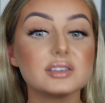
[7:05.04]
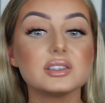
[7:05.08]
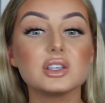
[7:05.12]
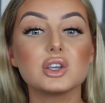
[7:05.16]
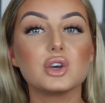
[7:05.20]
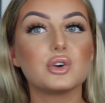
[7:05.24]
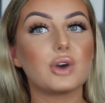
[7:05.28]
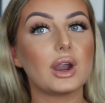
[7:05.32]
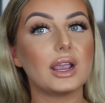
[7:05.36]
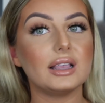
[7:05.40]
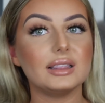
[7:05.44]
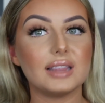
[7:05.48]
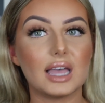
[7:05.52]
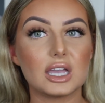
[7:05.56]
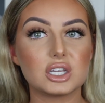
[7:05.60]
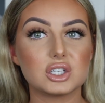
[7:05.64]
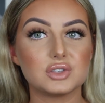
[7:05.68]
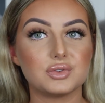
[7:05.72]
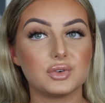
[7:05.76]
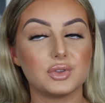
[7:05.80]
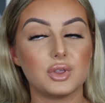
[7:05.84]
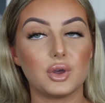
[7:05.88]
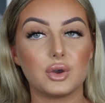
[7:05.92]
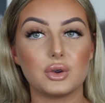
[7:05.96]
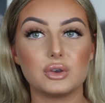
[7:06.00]
a great lash
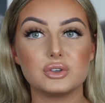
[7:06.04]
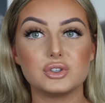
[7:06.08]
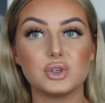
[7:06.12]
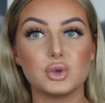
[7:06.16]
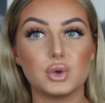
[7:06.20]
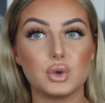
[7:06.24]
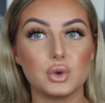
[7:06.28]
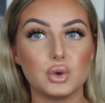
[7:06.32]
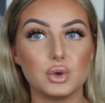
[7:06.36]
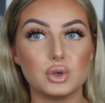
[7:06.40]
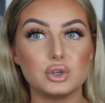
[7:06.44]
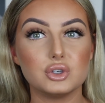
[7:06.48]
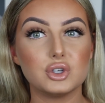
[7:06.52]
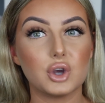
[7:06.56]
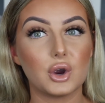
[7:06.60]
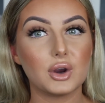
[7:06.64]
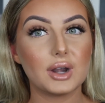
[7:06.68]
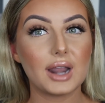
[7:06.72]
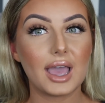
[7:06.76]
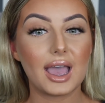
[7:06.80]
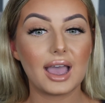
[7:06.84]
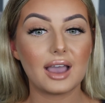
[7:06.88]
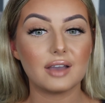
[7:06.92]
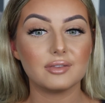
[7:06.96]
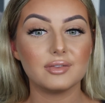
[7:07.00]
for those who don't
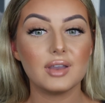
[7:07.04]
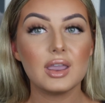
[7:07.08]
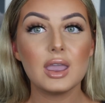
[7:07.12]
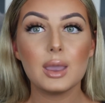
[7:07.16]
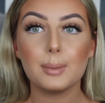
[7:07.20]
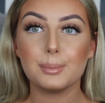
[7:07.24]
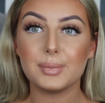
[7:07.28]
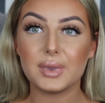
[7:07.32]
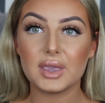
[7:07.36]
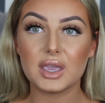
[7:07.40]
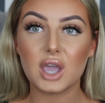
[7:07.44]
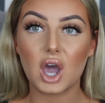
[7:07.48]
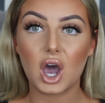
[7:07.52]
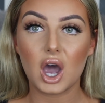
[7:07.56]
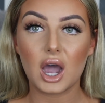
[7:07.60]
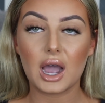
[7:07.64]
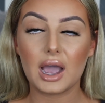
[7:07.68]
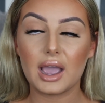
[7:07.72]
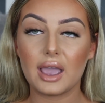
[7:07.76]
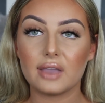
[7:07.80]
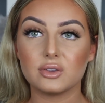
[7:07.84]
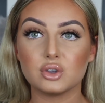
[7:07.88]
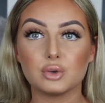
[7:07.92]
have big eyes,